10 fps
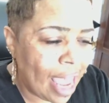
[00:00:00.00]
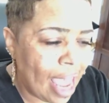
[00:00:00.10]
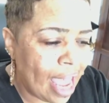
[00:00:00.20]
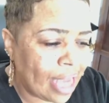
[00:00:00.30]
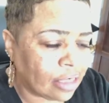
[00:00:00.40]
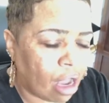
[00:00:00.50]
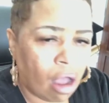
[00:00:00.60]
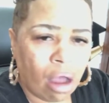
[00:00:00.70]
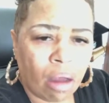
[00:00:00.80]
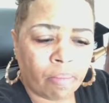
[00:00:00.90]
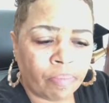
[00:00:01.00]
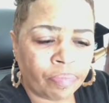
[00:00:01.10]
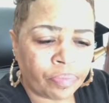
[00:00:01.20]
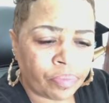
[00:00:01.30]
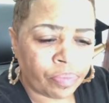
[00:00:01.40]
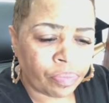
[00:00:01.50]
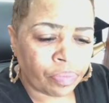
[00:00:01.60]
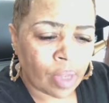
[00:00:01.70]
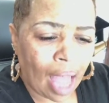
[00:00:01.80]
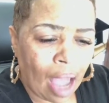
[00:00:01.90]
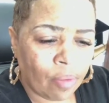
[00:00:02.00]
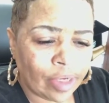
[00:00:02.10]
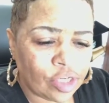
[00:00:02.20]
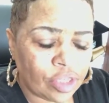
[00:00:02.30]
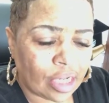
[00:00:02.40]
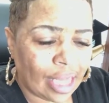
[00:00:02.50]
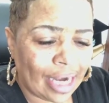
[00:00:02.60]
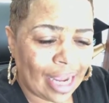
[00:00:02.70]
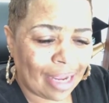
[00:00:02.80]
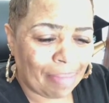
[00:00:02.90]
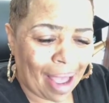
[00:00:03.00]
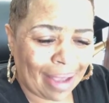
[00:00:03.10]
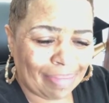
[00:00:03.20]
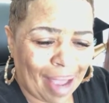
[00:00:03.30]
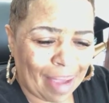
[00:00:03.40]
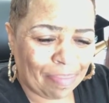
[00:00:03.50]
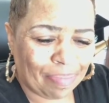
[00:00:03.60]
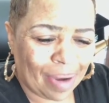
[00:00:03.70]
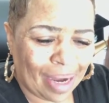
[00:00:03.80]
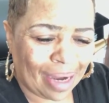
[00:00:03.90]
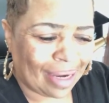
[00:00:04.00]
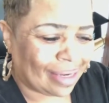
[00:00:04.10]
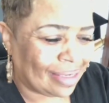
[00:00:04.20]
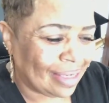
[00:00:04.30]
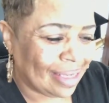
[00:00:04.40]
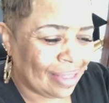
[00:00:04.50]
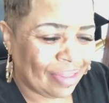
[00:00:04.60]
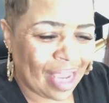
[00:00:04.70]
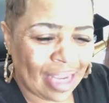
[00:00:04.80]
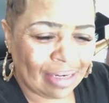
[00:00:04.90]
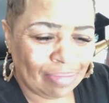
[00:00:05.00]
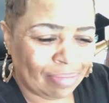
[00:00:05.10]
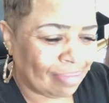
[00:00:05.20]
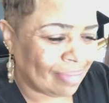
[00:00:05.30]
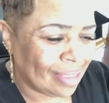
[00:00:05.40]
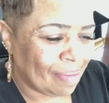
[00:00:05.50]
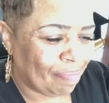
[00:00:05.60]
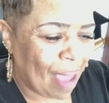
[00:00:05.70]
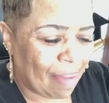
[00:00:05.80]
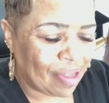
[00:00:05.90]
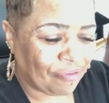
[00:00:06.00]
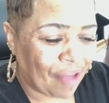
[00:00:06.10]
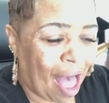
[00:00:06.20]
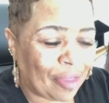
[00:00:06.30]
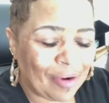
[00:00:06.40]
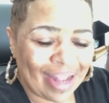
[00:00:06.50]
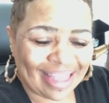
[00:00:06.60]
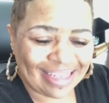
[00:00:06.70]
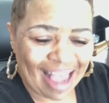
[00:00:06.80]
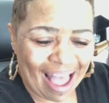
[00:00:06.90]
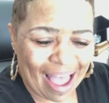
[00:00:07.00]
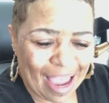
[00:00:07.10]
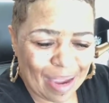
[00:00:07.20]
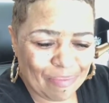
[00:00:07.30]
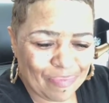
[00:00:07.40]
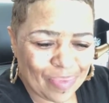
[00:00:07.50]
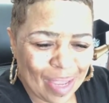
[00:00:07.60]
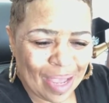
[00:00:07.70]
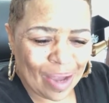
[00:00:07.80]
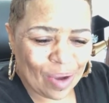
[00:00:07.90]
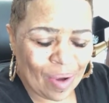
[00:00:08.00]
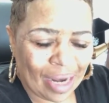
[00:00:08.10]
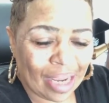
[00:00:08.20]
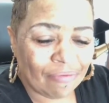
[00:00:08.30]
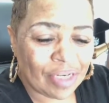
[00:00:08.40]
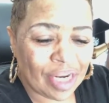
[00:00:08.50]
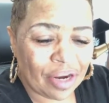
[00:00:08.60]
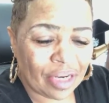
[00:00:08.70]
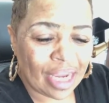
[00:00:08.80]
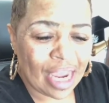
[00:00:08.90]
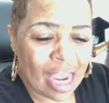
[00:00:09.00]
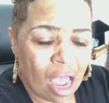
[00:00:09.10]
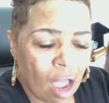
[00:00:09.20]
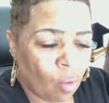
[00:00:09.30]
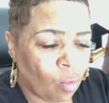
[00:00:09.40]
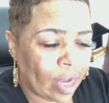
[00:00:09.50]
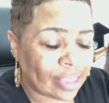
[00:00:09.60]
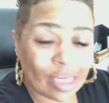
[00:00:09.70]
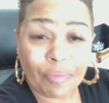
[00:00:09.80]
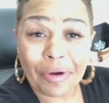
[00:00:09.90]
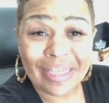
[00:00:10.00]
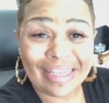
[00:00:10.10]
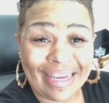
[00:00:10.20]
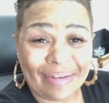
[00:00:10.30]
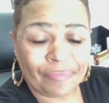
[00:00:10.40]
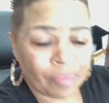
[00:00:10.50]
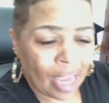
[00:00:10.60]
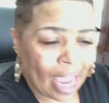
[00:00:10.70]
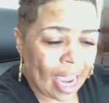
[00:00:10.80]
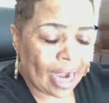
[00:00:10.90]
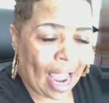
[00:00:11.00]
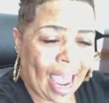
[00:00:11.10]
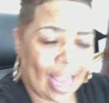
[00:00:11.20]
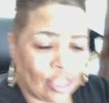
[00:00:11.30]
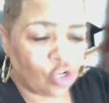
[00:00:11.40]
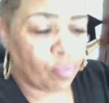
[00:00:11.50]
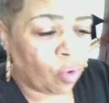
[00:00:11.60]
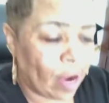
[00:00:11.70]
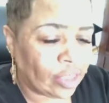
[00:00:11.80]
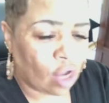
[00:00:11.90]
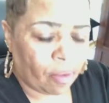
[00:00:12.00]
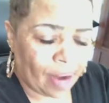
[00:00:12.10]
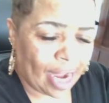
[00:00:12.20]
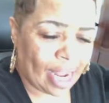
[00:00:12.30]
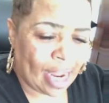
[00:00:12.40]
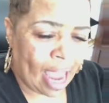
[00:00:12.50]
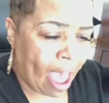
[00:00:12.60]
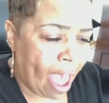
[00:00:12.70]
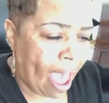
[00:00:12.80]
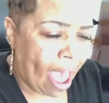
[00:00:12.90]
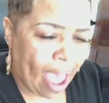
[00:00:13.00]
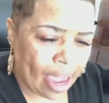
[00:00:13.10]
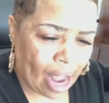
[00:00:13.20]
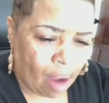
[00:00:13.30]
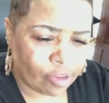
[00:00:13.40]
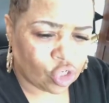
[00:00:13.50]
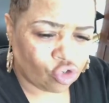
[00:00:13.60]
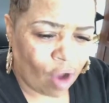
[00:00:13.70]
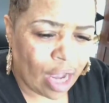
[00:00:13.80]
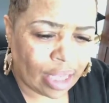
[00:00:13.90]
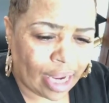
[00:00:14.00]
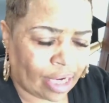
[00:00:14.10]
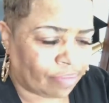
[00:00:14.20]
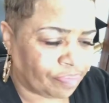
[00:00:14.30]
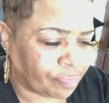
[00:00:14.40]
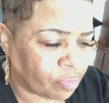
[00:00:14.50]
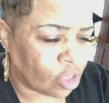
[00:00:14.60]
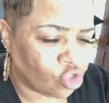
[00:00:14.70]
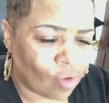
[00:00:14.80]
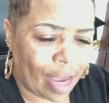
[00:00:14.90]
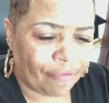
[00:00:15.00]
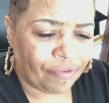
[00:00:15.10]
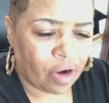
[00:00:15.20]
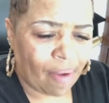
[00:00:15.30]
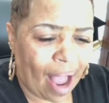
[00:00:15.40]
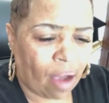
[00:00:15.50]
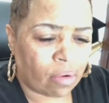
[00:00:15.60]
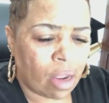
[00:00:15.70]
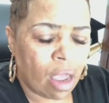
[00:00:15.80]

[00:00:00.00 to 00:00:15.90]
And I went to the clinic. My then baby's father at the time, who I loved dearly, was in prison. And I had 2 boys already. And I was struggling, trying to figure out